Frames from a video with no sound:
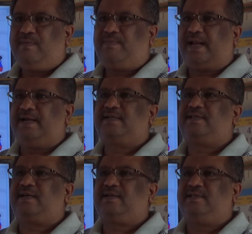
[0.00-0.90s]
Planets
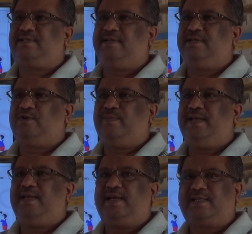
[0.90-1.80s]
are considered to
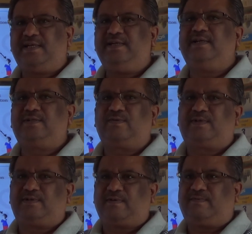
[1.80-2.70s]
be extended
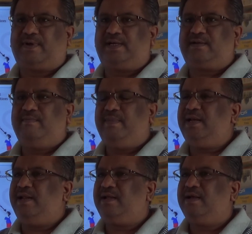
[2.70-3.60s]
sources of light,
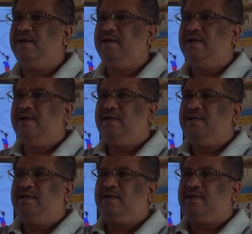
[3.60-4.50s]
meaning
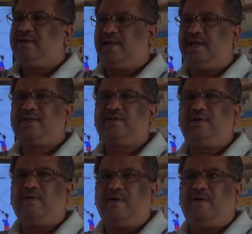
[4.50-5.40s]
collection
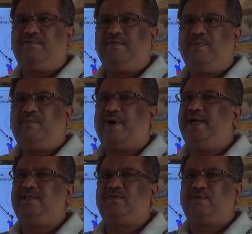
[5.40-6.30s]
of
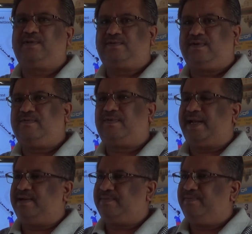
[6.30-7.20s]
point sources of light.